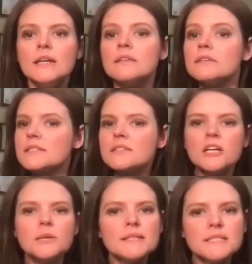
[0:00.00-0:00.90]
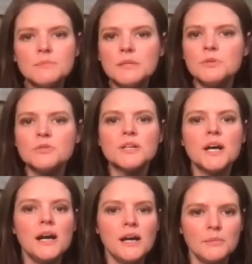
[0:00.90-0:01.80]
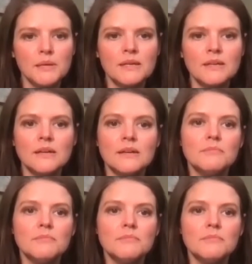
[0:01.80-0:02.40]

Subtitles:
Let's talk about some of the most common